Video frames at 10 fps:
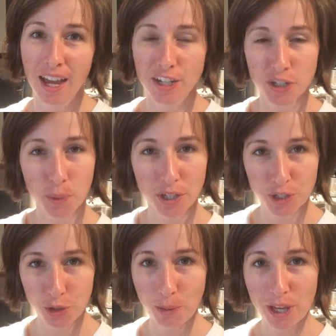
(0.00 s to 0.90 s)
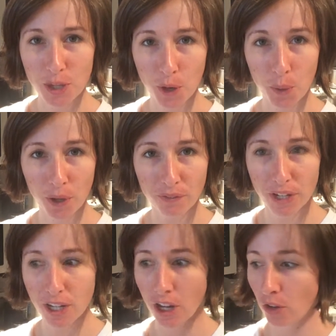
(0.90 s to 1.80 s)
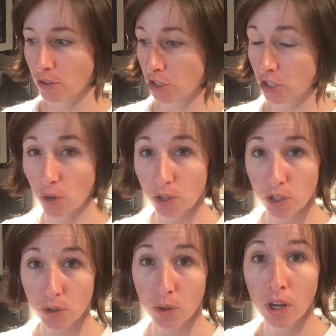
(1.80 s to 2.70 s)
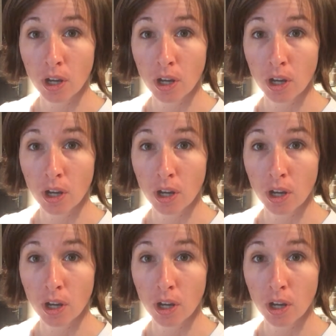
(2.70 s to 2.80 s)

I just wanted to make you a quick video to show you